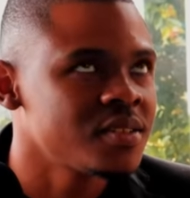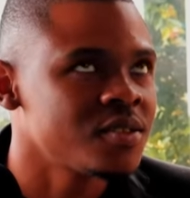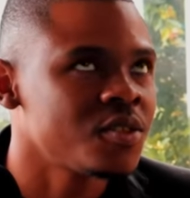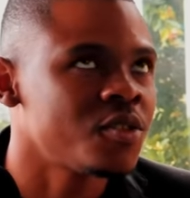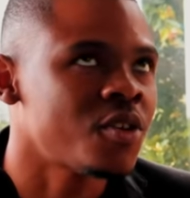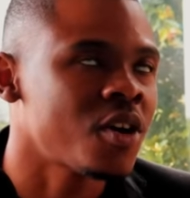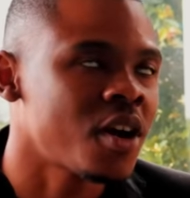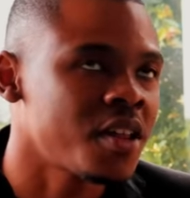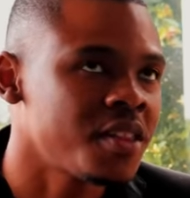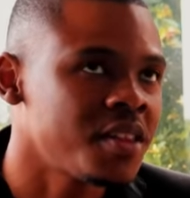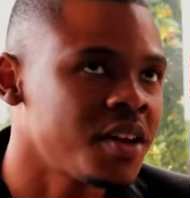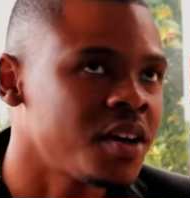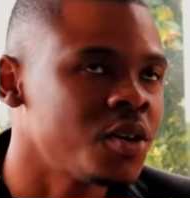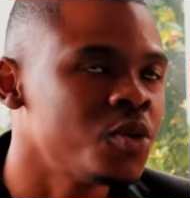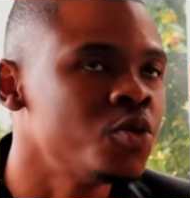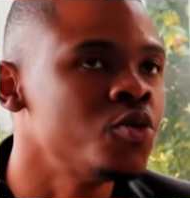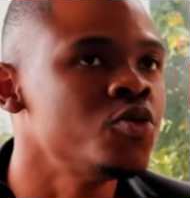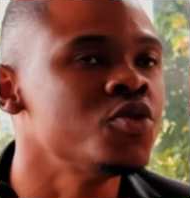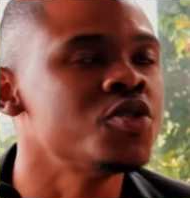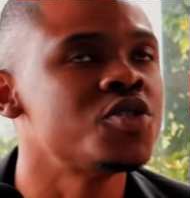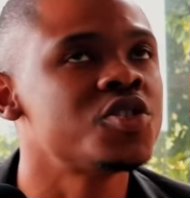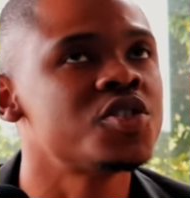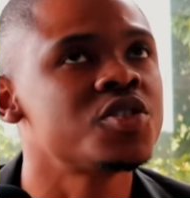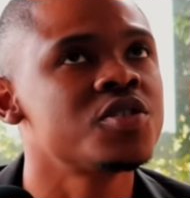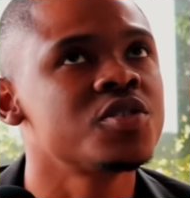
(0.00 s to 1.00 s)
rather
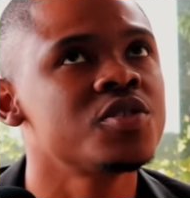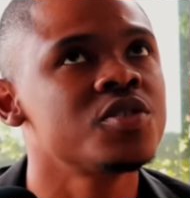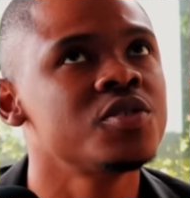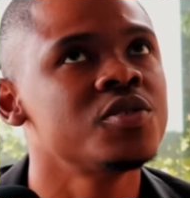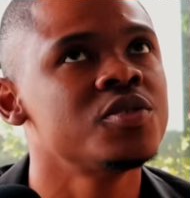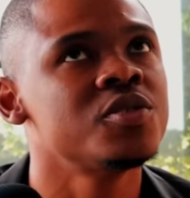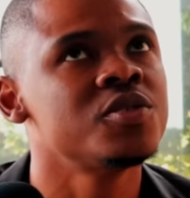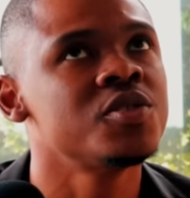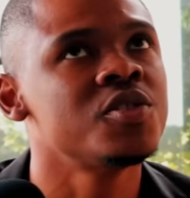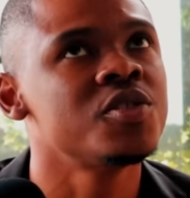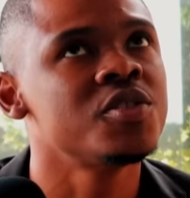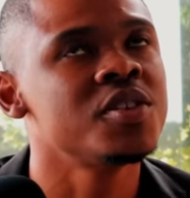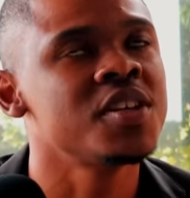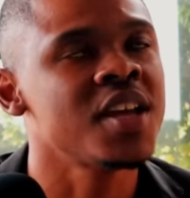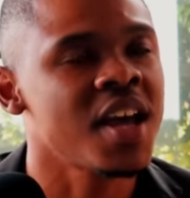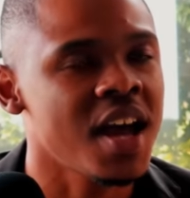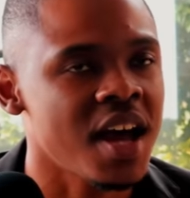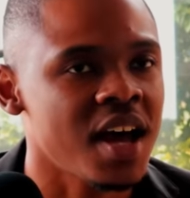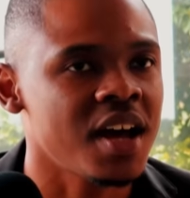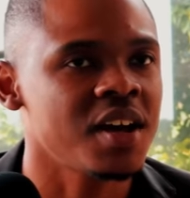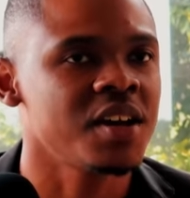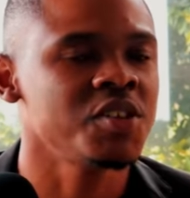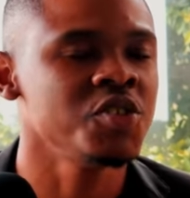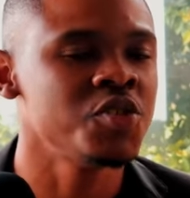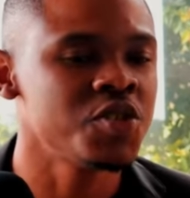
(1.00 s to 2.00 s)
who's
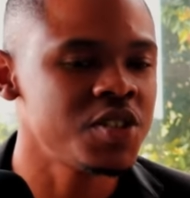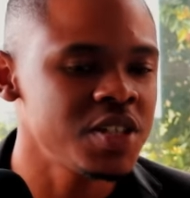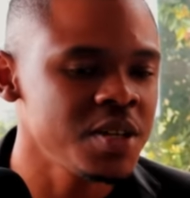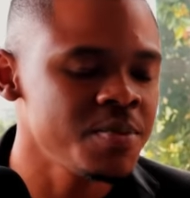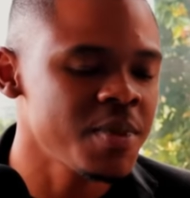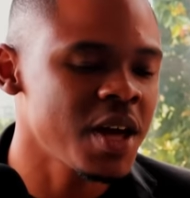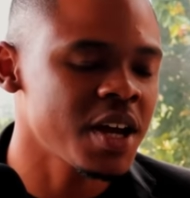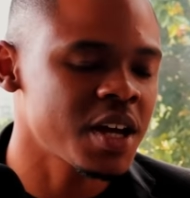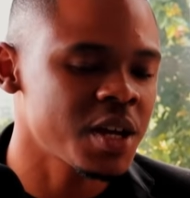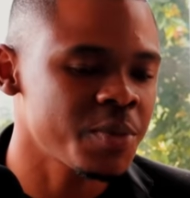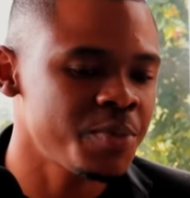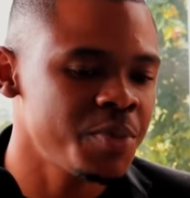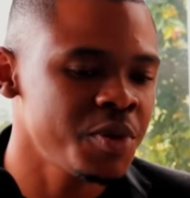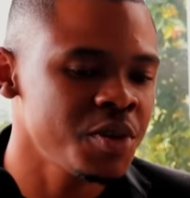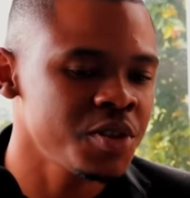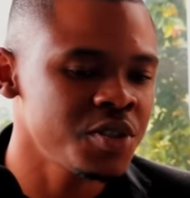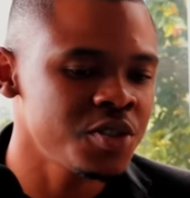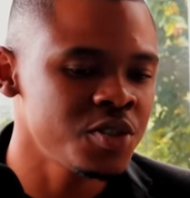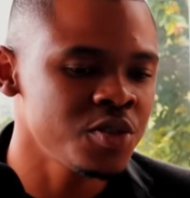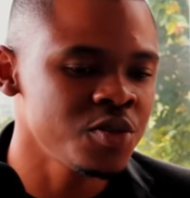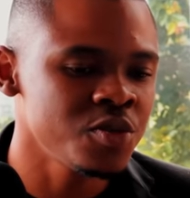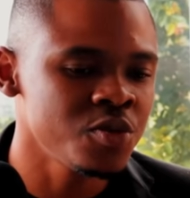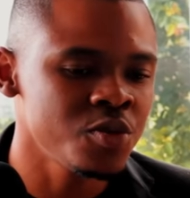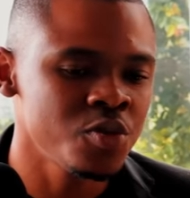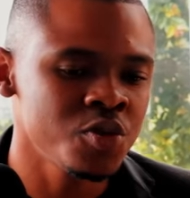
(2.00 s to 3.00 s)
yeah, you seem like a
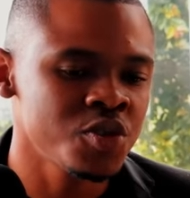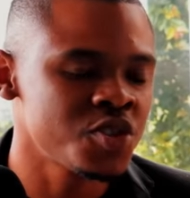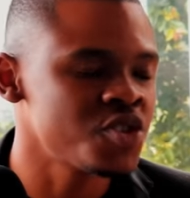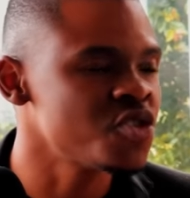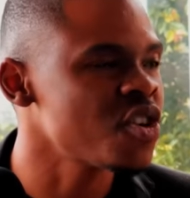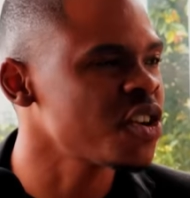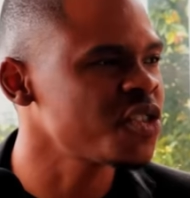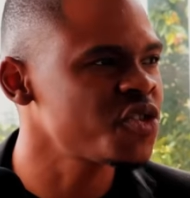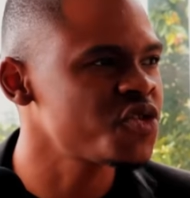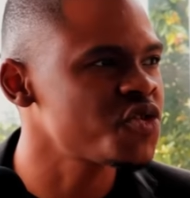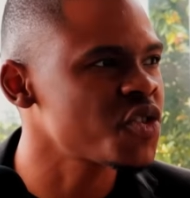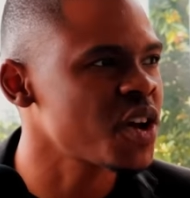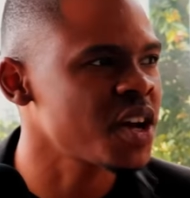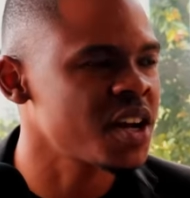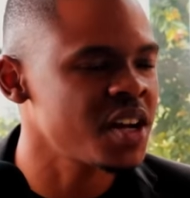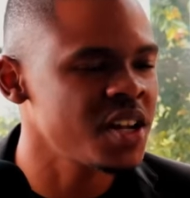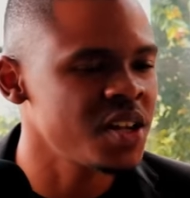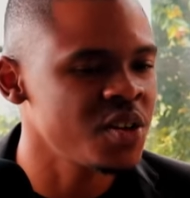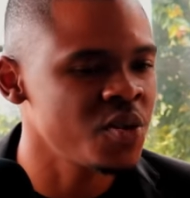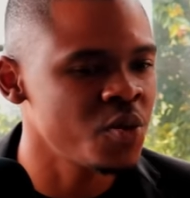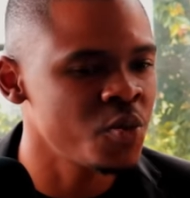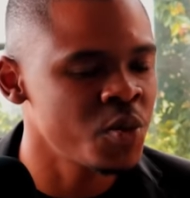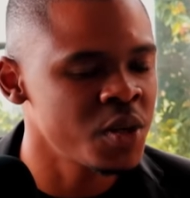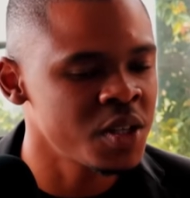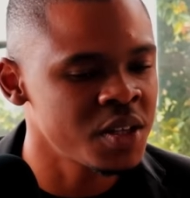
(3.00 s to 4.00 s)
person who's not
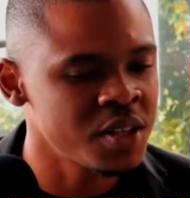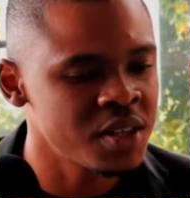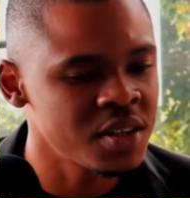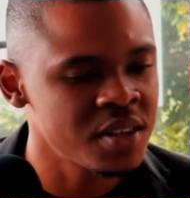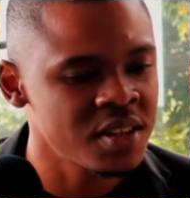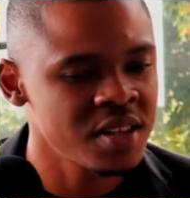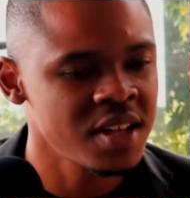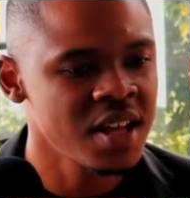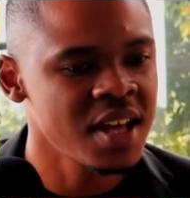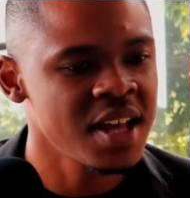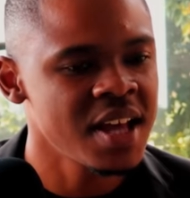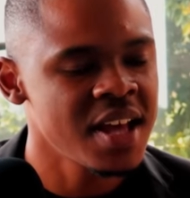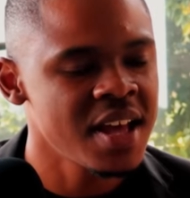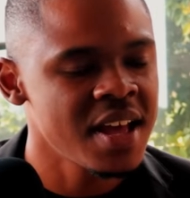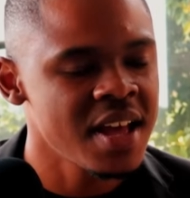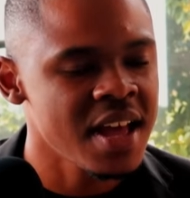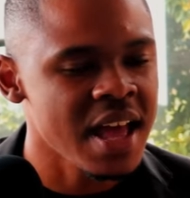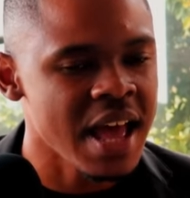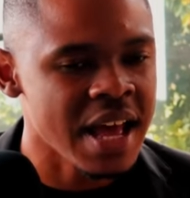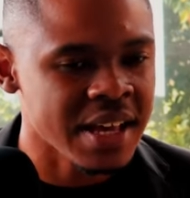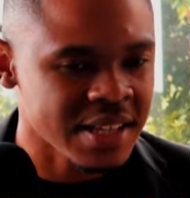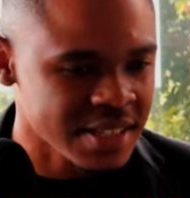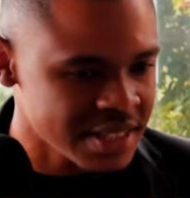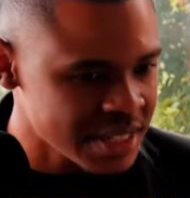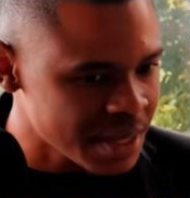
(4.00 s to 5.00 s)
struggling with
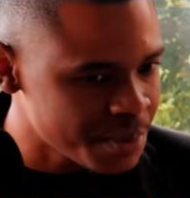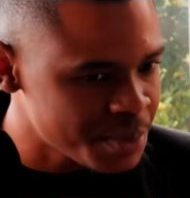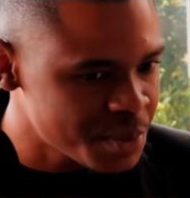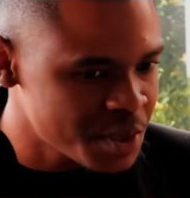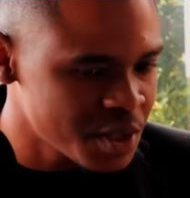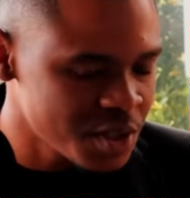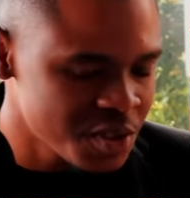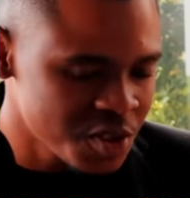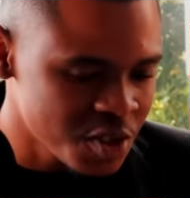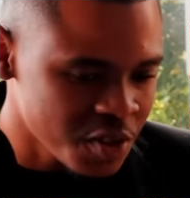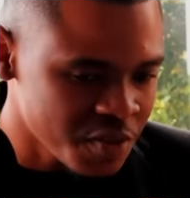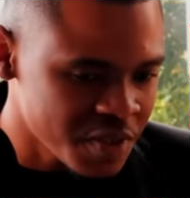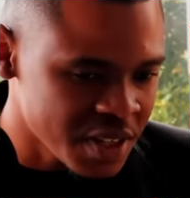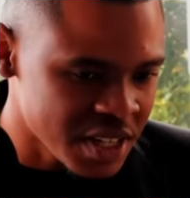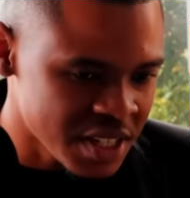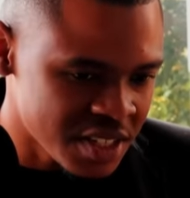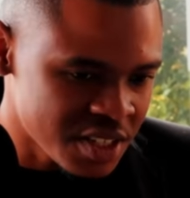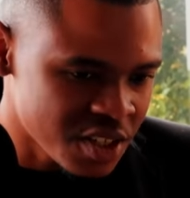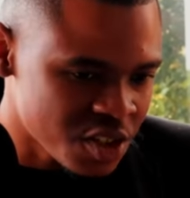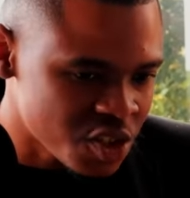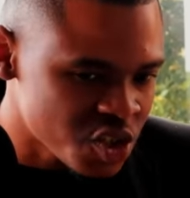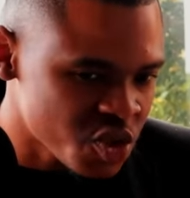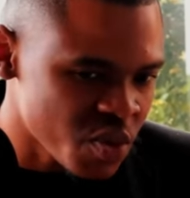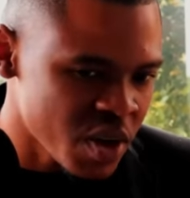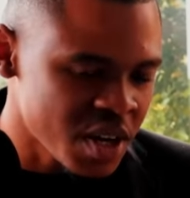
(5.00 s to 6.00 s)
acceptance of their
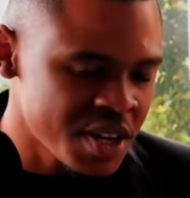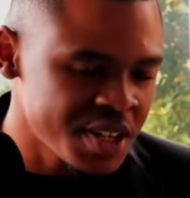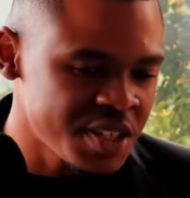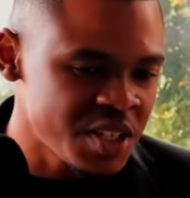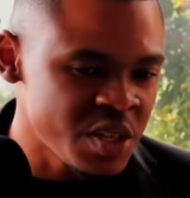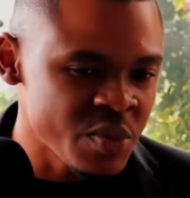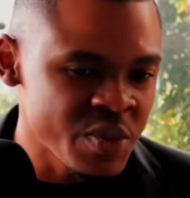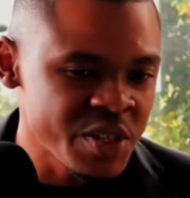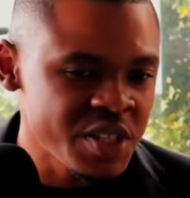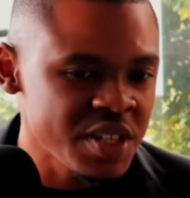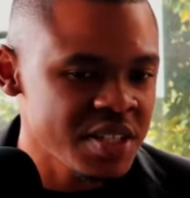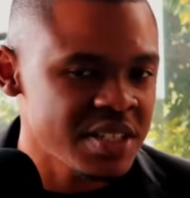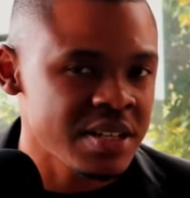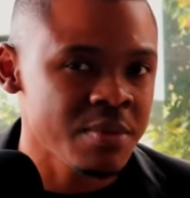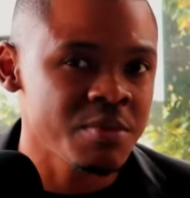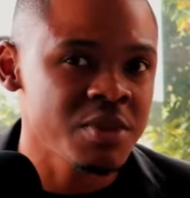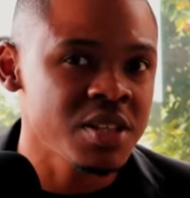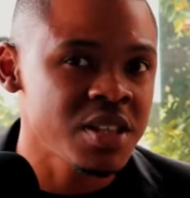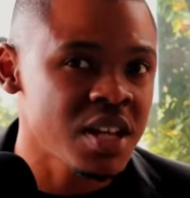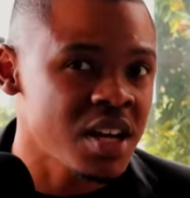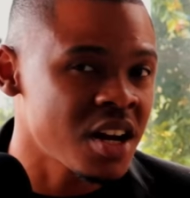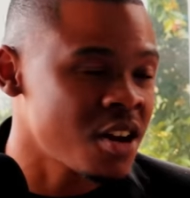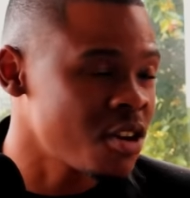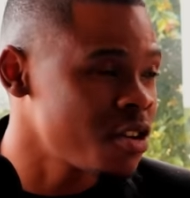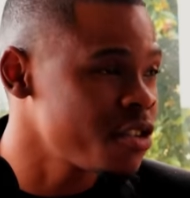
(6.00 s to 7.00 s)
sexuality, which is
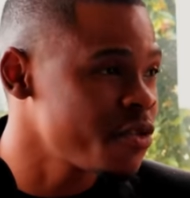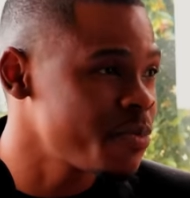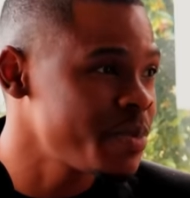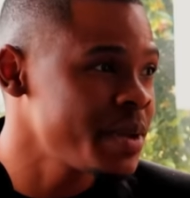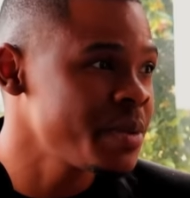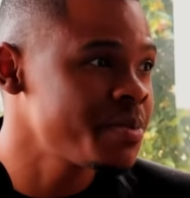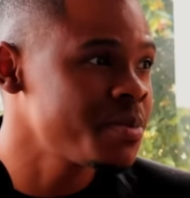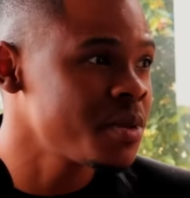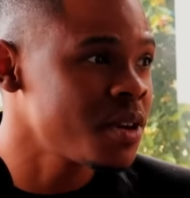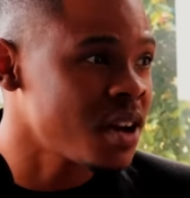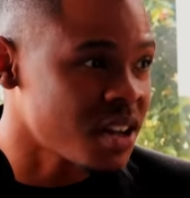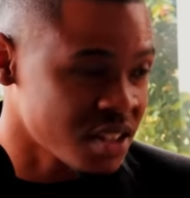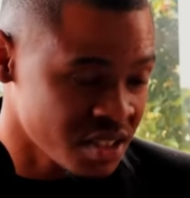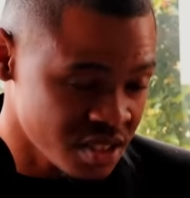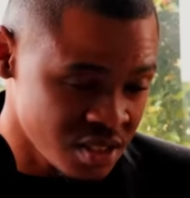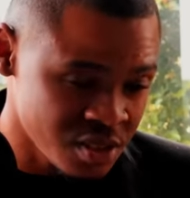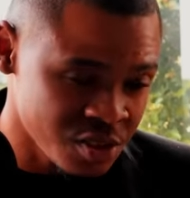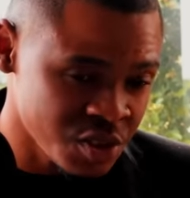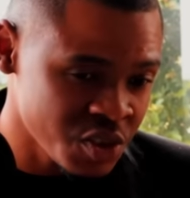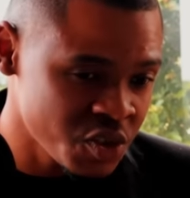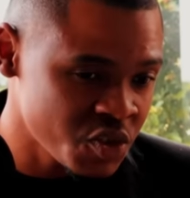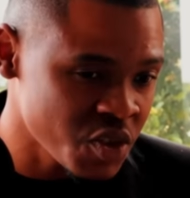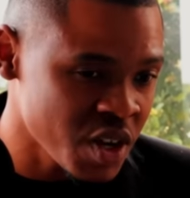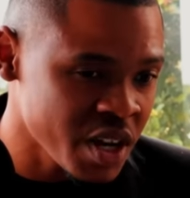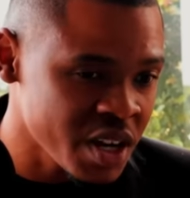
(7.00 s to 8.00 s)
something that a lot of people are
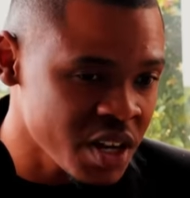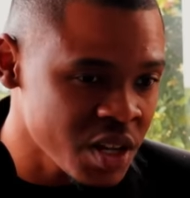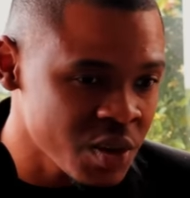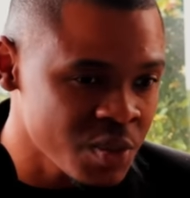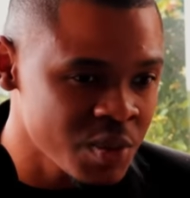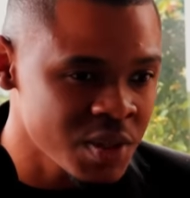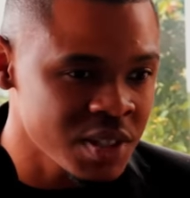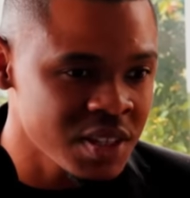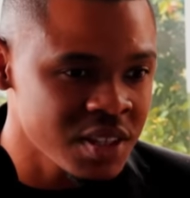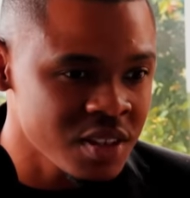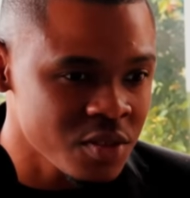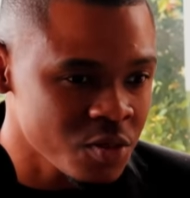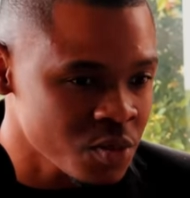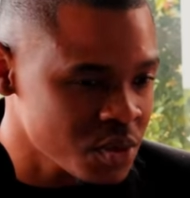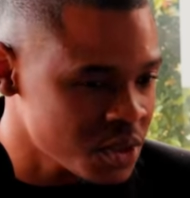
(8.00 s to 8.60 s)
still struggling with.